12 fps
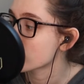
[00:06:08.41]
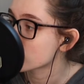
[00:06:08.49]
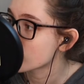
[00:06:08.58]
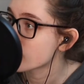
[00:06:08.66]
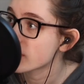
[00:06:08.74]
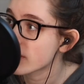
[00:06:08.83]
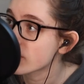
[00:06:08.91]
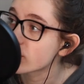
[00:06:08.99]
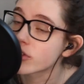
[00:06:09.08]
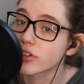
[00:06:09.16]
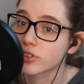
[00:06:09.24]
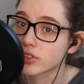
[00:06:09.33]
should be
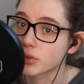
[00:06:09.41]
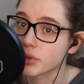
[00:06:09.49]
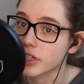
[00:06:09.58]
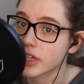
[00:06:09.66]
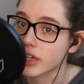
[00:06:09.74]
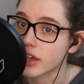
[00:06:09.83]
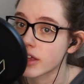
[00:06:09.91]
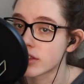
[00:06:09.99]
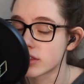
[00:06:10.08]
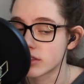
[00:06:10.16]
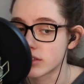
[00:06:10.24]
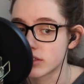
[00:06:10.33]
thankful they're still working
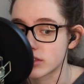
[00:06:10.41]
and